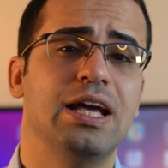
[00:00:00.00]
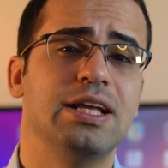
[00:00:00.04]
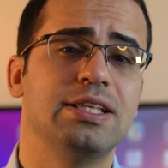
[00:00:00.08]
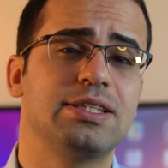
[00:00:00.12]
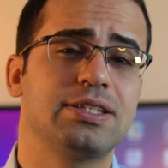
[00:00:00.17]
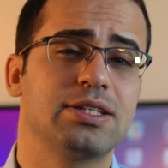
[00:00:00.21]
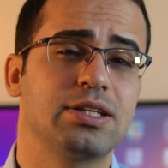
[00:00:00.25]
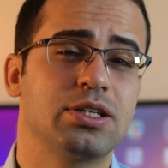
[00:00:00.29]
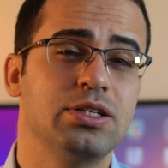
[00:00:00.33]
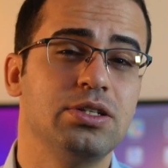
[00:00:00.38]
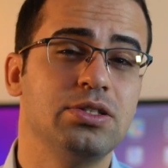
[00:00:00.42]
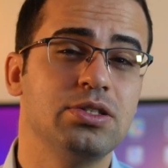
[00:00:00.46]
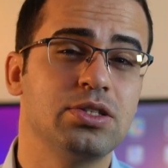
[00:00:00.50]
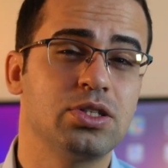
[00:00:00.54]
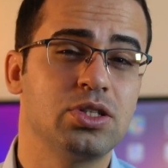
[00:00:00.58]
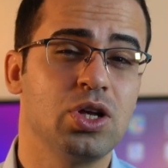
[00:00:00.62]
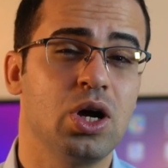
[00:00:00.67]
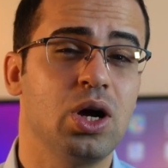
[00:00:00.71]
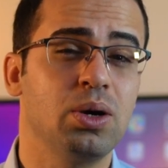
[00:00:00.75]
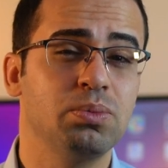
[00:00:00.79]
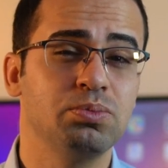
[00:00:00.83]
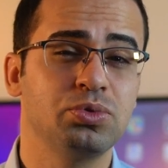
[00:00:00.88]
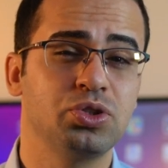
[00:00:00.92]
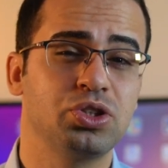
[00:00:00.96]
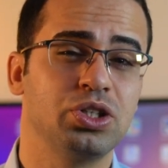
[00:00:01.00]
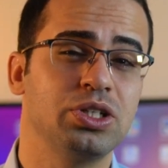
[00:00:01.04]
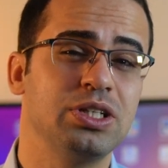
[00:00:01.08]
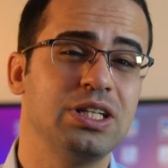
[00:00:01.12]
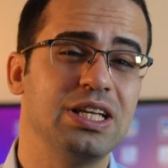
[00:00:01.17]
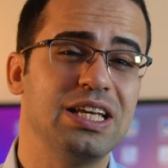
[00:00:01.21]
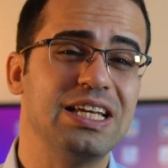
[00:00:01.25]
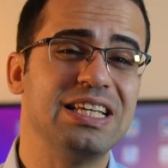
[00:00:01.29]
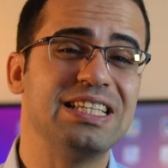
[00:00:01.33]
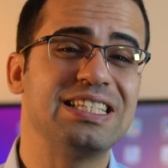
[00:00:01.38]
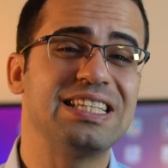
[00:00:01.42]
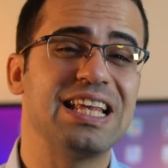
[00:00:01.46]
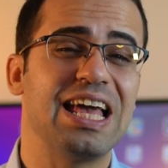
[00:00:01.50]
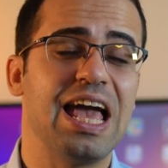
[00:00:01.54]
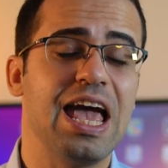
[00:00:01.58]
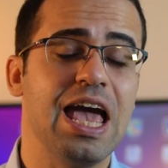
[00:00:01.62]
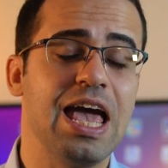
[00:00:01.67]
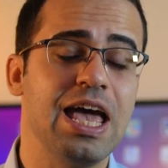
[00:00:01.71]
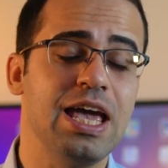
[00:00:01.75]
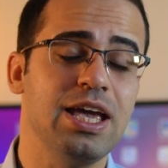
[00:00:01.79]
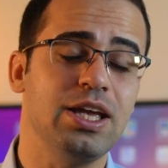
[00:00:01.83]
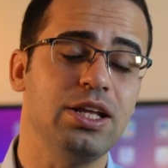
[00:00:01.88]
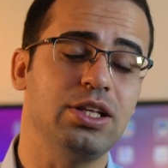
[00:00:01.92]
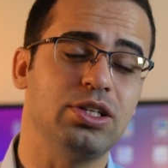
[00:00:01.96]
its consumption is
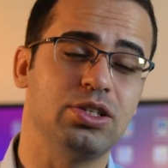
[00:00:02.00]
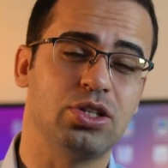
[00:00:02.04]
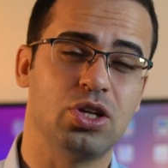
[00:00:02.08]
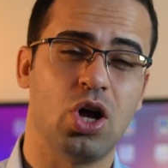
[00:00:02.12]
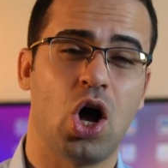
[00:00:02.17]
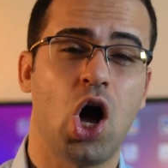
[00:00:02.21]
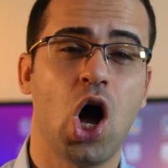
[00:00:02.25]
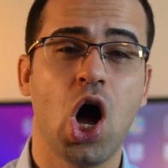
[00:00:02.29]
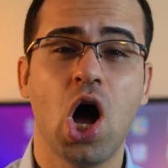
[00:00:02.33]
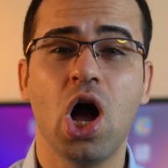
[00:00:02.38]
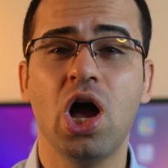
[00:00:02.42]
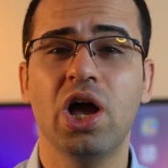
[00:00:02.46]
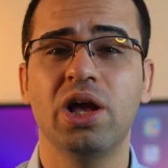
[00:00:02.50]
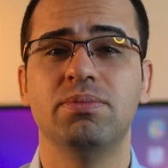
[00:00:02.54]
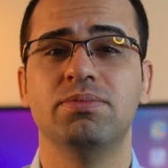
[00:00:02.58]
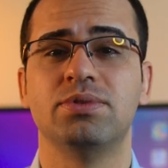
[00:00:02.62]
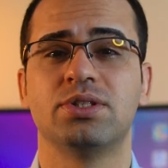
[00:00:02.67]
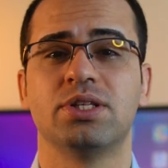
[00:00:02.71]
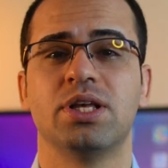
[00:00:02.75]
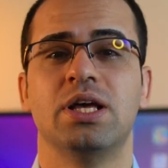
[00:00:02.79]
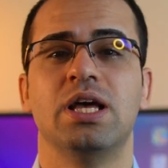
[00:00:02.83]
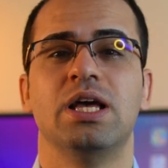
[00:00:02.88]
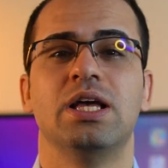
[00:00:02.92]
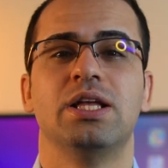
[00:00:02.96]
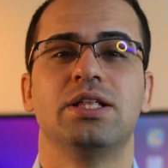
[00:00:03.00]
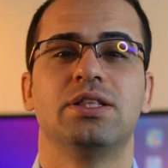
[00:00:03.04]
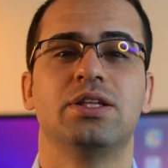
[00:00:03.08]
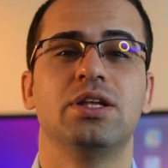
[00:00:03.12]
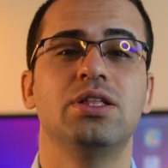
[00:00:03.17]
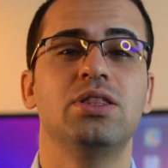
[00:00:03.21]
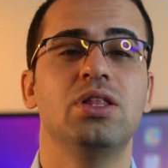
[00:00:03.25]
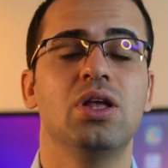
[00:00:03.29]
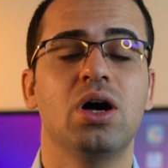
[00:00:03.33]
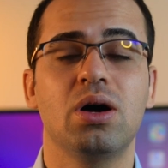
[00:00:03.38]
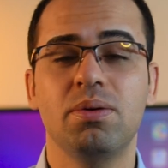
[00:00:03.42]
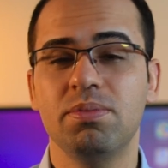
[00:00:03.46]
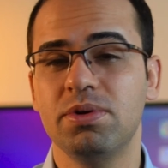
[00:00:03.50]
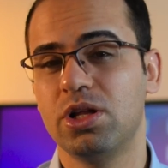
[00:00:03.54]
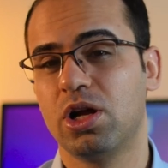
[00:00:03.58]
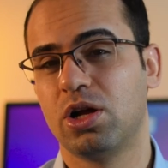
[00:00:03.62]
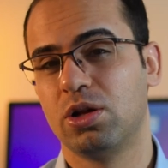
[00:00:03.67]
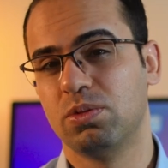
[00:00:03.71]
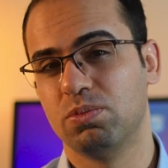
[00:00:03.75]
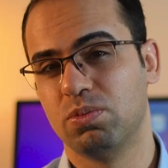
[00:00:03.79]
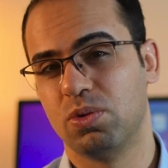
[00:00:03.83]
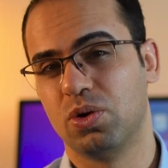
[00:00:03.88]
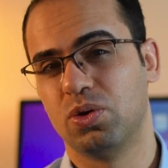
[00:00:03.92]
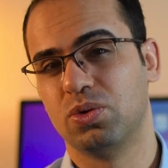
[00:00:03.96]
8 times the
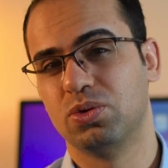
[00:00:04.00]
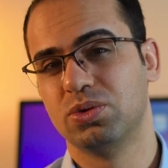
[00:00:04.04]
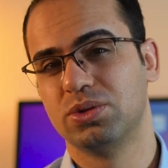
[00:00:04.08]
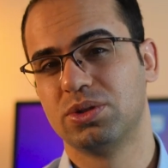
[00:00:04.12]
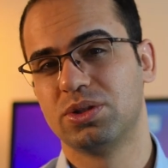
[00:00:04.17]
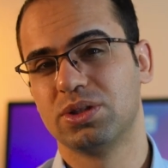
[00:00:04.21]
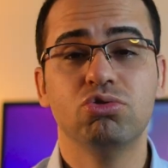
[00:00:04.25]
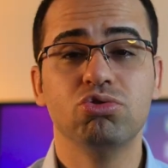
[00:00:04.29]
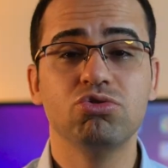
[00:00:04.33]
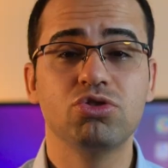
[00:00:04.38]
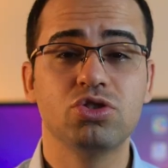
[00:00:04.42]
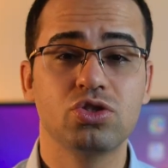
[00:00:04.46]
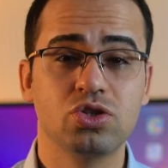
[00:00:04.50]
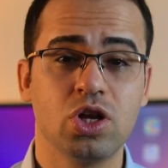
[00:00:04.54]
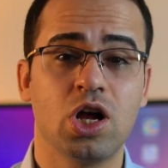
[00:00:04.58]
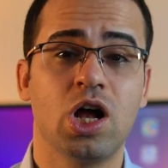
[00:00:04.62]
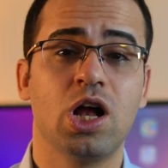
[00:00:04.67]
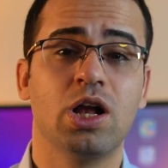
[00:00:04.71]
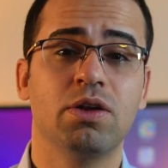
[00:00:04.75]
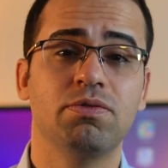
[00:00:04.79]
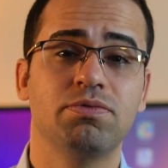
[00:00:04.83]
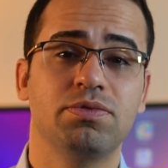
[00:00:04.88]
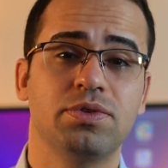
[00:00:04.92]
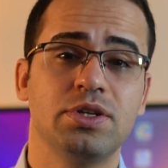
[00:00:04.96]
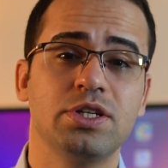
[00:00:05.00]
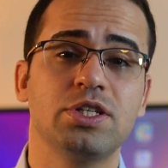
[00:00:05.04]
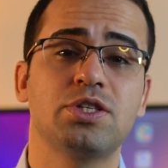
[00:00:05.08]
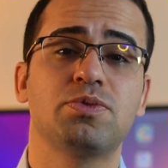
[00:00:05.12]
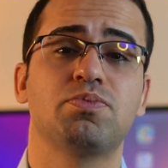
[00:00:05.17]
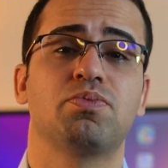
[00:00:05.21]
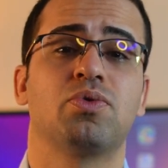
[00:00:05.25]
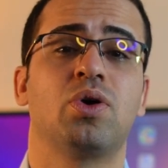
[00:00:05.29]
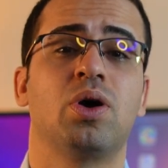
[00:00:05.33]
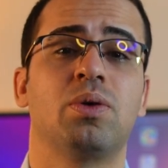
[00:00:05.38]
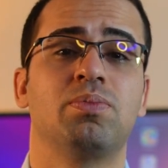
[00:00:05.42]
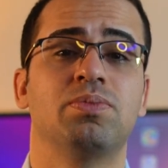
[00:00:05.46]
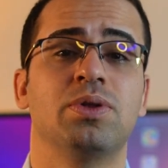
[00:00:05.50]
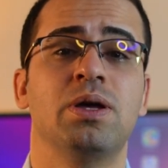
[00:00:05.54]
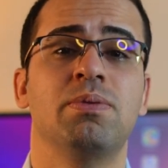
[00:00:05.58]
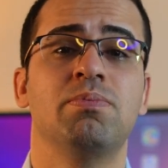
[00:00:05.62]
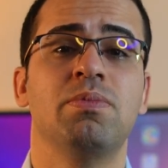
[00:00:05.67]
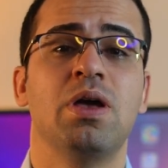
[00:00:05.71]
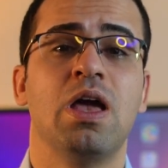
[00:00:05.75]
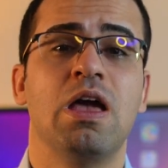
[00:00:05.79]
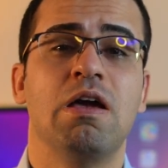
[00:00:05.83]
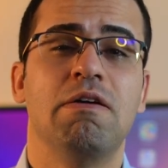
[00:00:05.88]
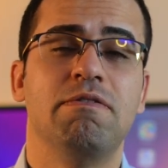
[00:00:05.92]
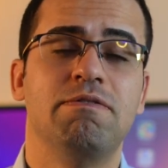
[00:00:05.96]
nominal mode. To solve this
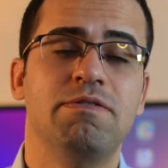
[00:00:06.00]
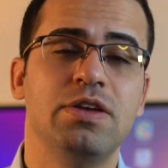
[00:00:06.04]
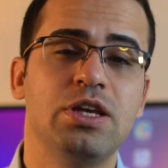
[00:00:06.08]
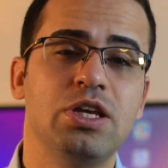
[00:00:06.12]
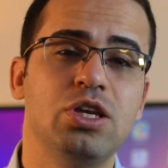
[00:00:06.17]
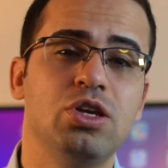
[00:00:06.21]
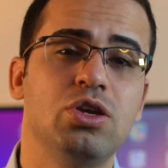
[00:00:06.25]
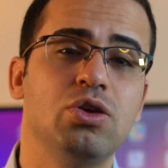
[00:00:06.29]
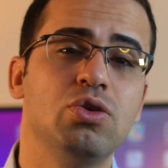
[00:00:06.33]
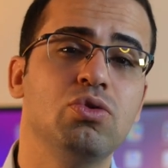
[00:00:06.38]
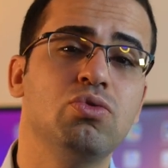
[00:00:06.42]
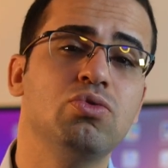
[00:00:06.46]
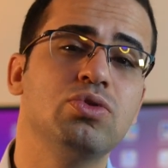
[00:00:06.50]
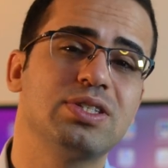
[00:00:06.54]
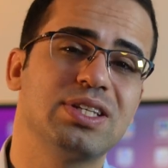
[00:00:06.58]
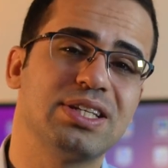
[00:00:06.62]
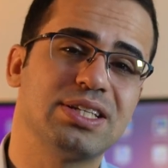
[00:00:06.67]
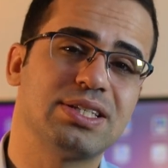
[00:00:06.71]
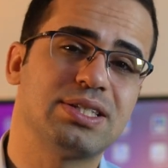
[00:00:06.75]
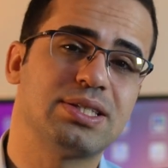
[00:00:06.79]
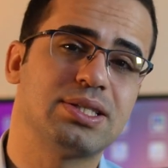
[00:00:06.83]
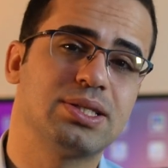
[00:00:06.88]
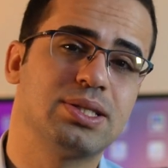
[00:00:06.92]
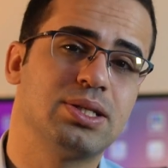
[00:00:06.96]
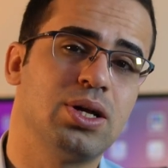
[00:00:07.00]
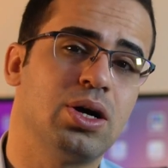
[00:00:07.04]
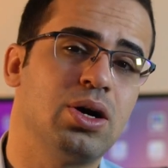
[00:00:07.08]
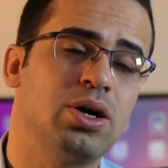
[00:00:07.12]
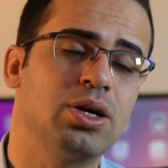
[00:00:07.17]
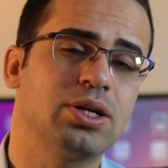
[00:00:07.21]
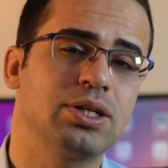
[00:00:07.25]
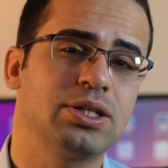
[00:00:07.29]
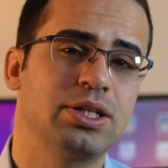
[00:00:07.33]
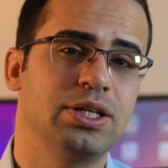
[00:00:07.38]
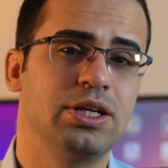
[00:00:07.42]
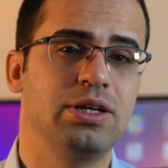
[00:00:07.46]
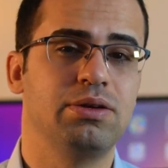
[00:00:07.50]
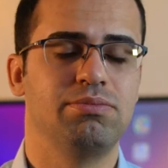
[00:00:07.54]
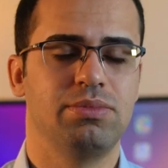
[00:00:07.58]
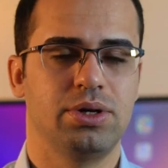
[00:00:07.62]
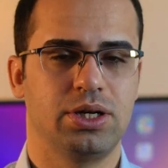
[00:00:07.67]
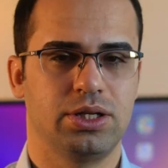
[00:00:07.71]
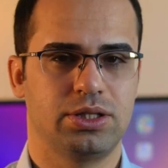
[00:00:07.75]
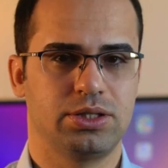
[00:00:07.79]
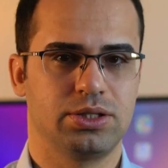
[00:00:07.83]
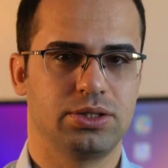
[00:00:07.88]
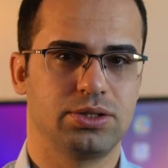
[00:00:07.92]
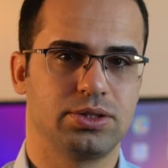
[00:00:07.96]
problem, we use starting
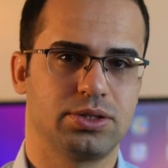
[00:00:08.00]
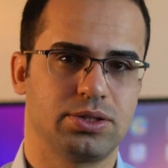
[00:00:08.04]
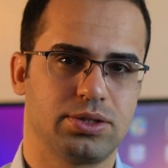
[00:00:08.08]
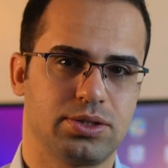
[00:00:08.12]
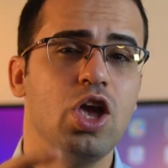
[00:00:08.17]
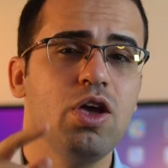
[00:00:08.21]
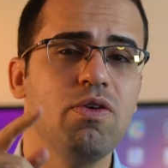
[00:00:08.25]
methods.